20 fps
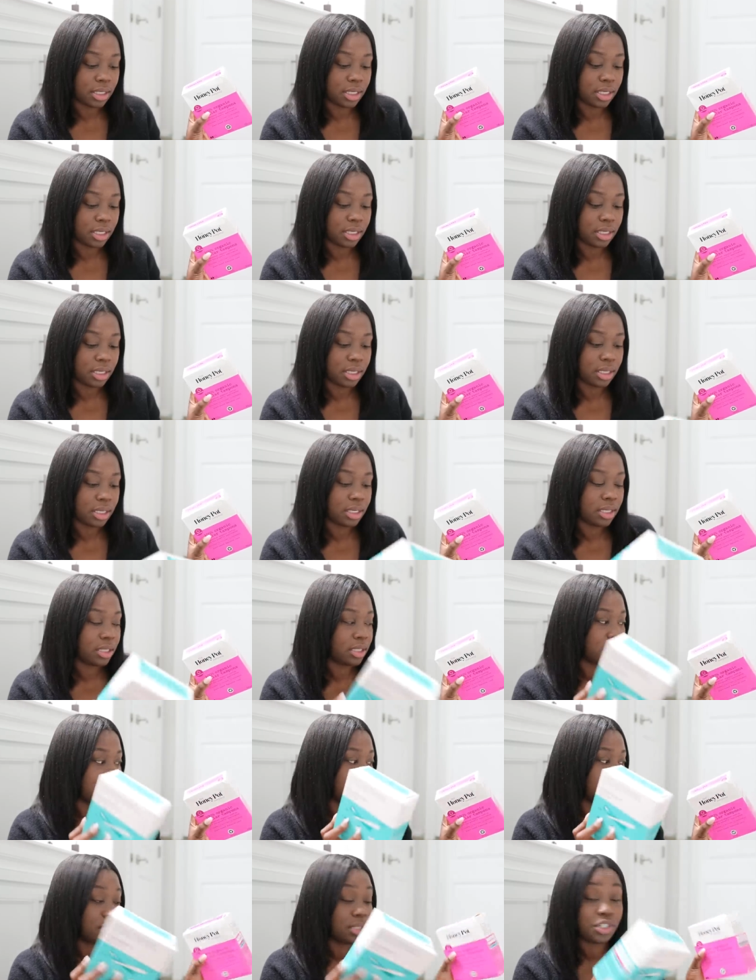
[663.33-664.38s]
it
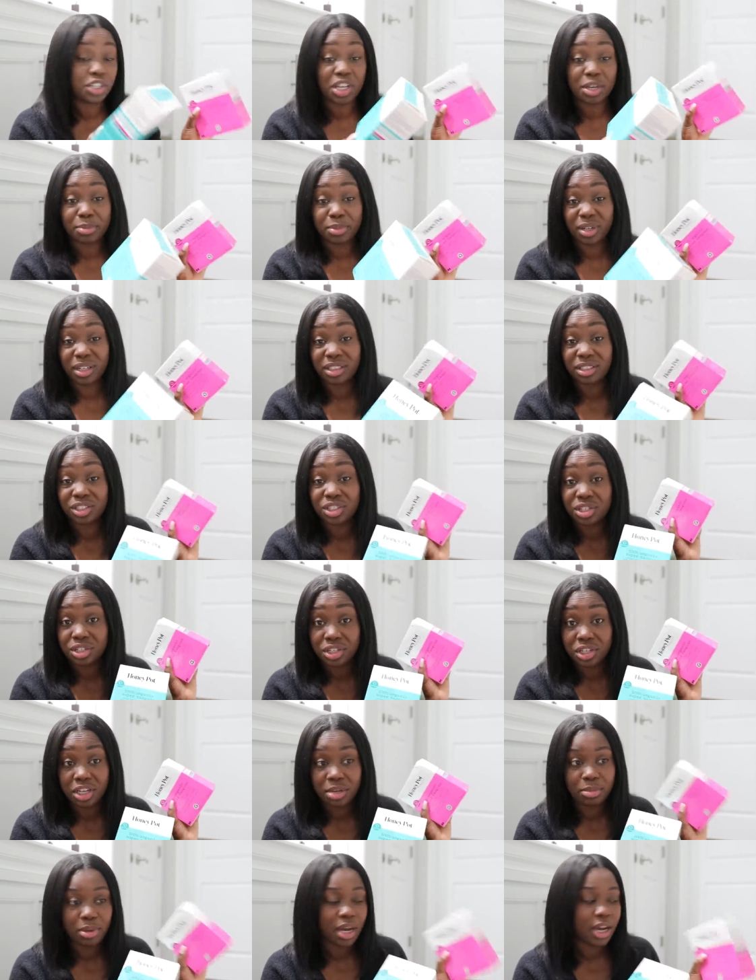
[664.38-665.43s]
is the tampons
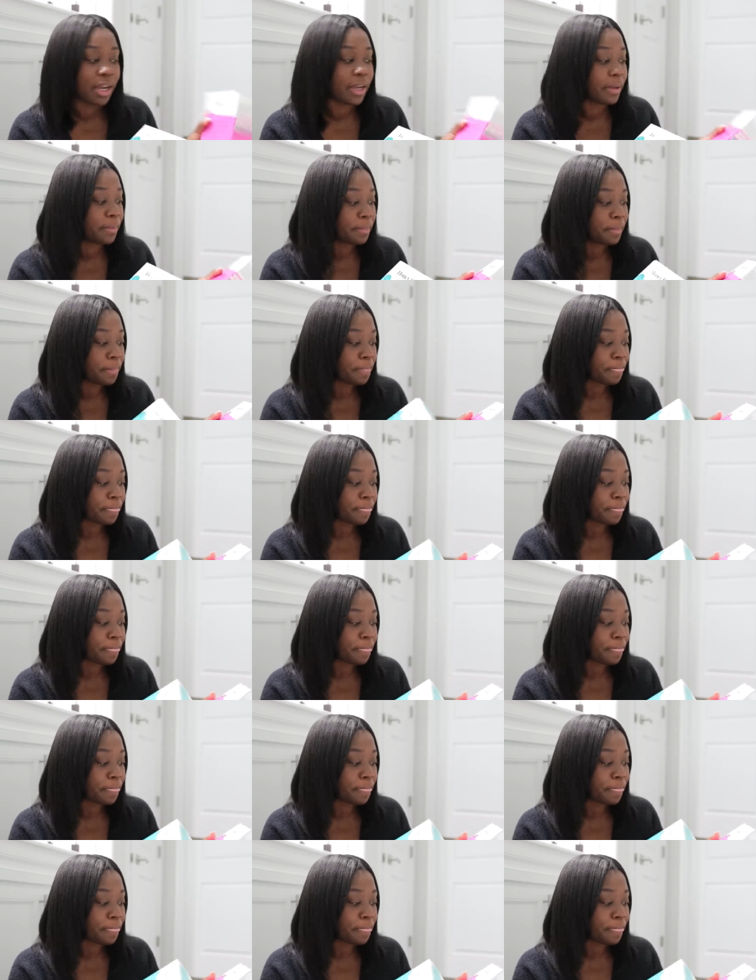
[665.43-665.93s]
TMI